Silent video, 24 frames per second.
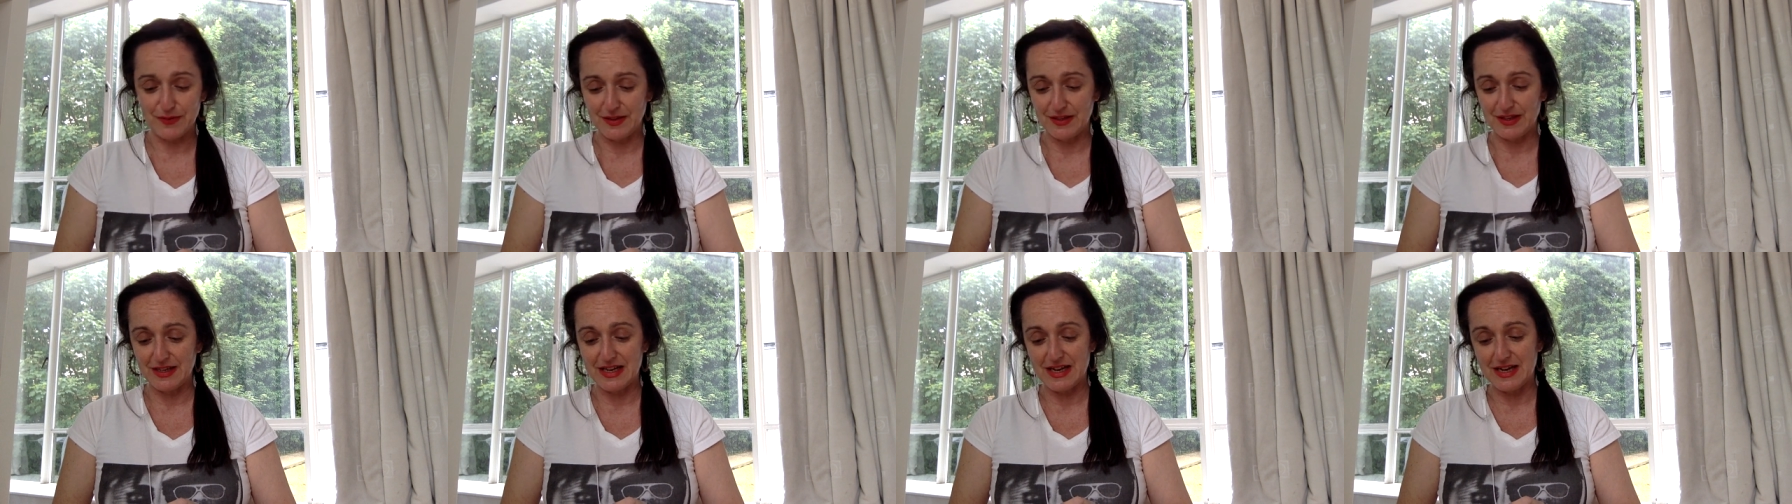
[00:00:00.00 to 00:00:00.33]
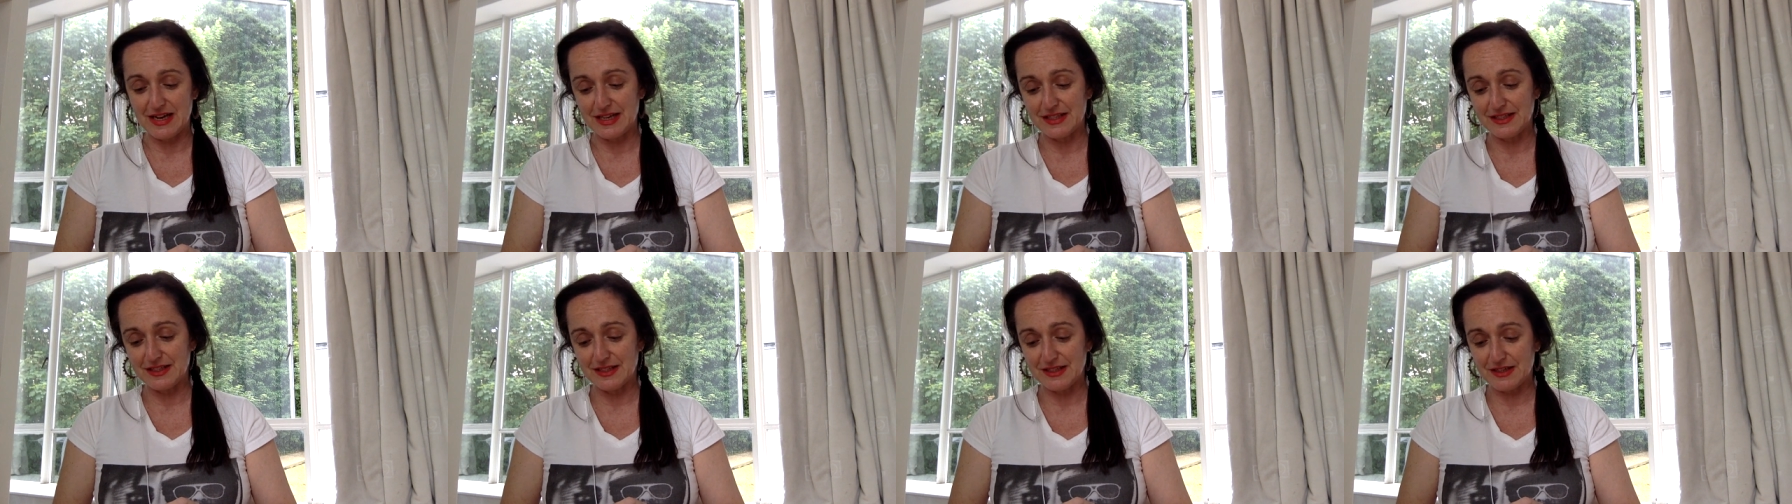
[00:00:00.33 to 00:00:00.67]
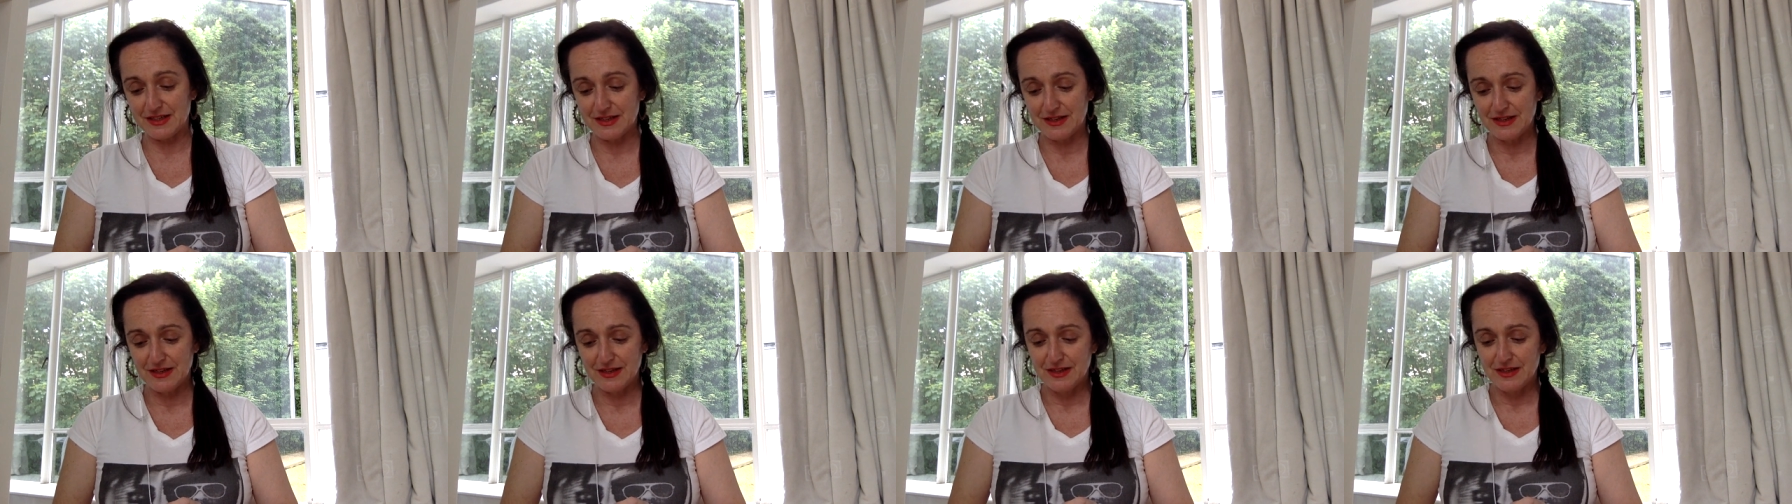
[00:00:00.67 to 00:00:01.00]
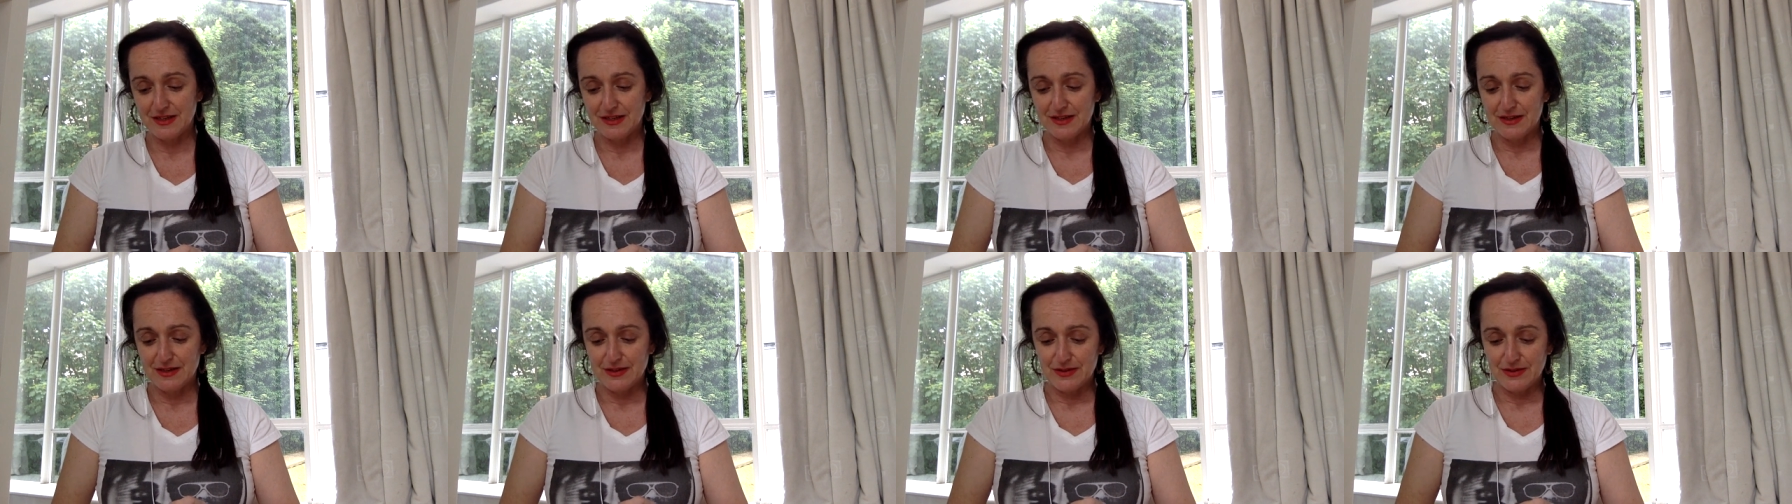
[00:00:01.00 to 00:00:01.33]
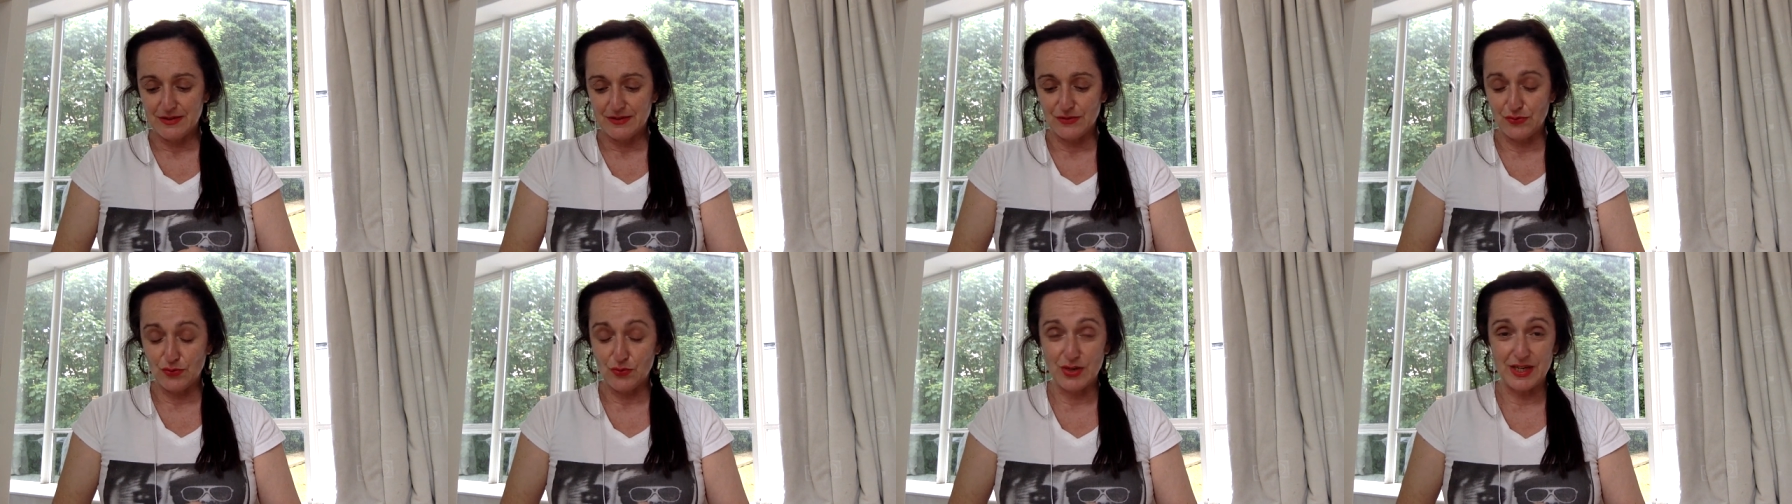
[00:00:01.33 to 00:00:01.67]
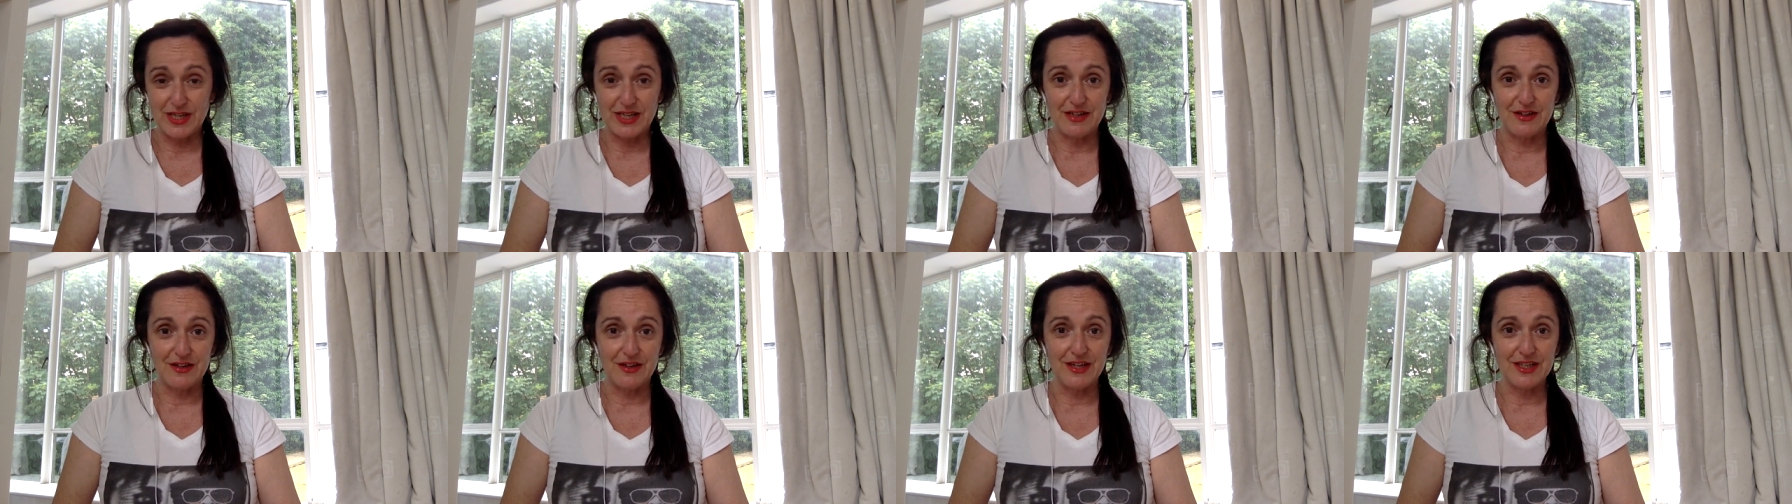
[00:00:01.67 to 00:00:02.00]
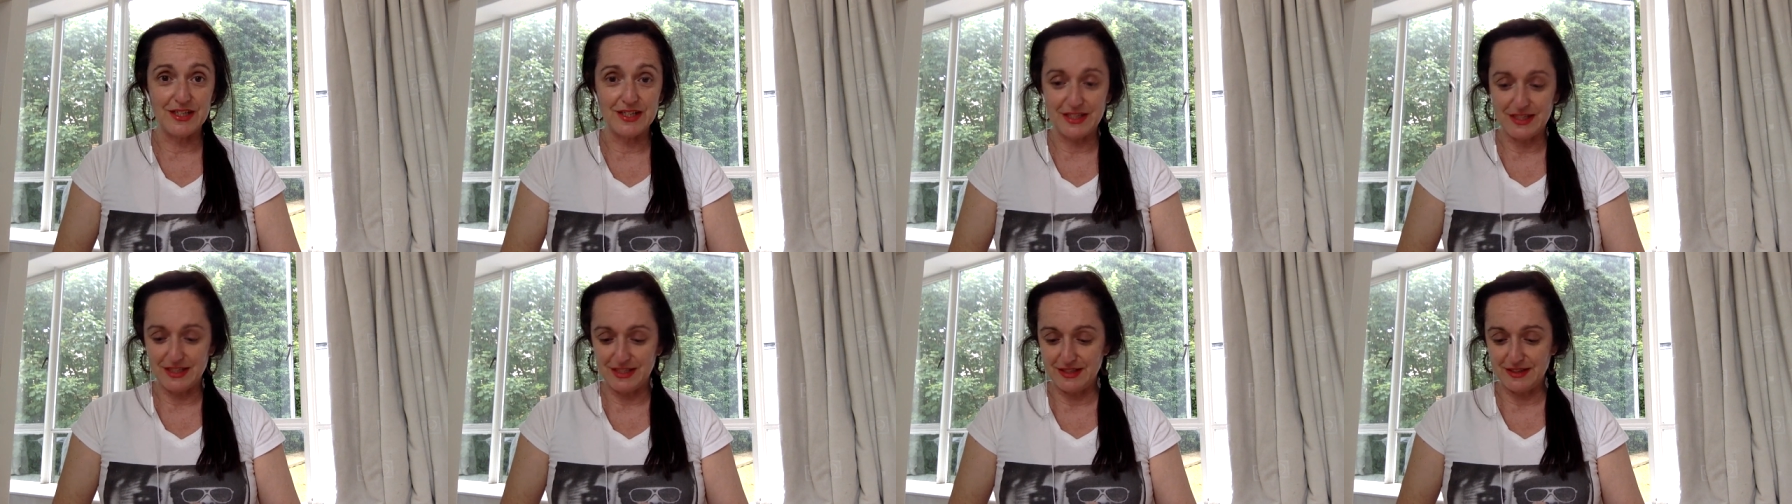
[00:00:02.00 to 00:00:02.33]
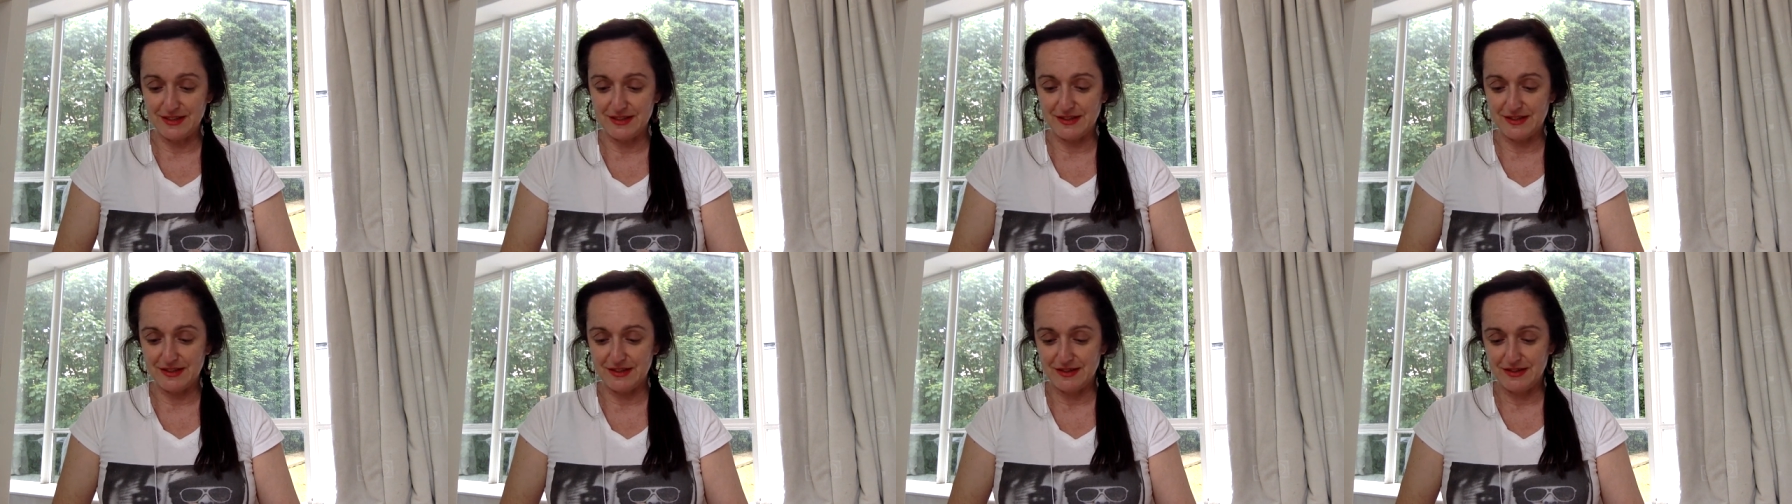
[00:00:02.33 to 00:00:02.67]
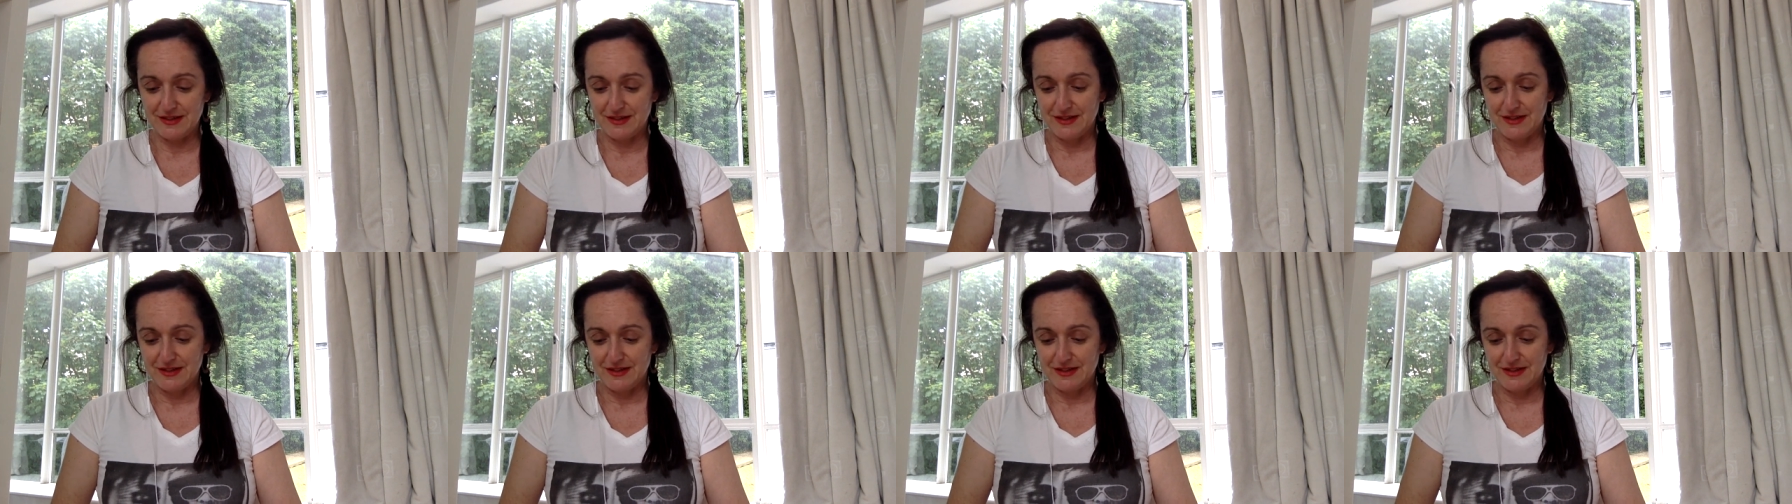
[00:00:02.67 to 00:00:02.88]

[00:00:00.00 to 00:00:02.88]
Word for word: the last 29 years,